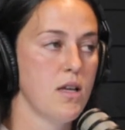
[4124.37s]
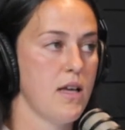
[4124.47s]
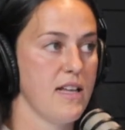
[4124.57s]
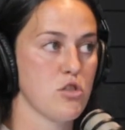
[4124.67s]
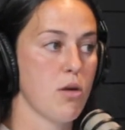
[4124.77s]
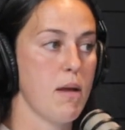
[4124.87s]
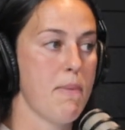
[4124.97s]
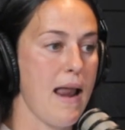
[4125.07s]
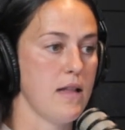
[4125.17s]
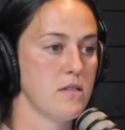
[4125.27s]
That's not on my
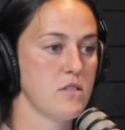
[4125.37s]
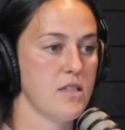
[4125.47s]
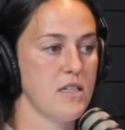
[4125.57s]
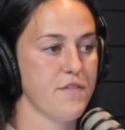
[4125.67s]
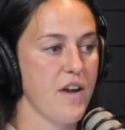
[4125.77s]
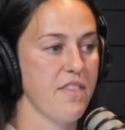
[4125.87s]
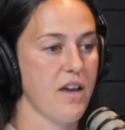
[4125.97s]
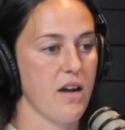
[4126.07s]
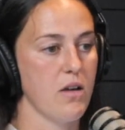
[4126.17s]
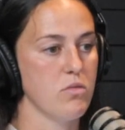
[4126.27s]
plans. So then to find
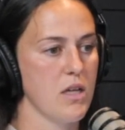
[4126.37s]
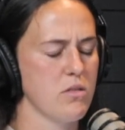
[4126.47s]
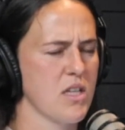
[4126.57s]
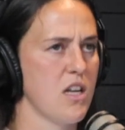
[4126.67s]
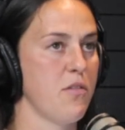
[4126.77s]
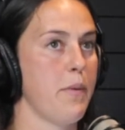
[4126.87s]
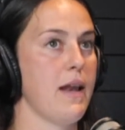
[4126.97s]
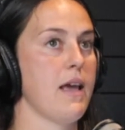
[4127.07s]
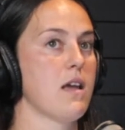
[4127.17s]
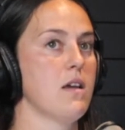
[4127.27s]
that out, I was kind of a bit,
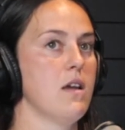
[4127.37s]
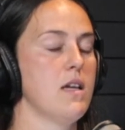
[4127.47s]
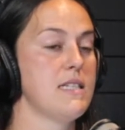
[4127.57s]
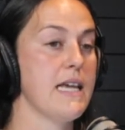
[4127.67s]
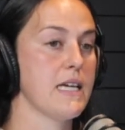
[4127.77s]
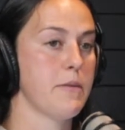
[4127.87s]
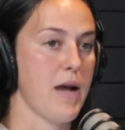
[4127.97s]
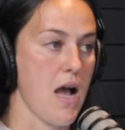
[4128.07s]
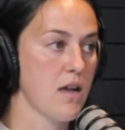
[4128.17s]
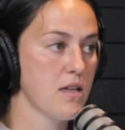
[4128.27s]
like, taken
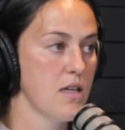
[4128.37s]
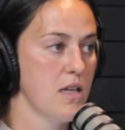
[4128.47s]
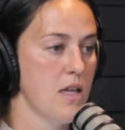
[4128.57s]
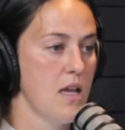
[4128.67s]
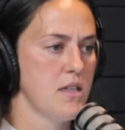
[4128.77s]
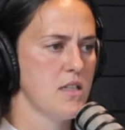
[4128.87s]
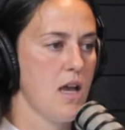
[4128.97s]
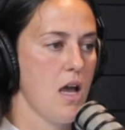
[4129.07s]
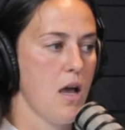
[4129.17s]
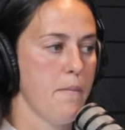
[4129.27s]
aback.
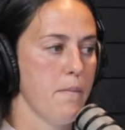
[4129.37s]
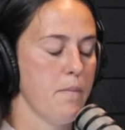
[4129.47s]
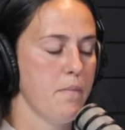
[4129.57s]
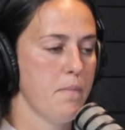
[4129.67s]
And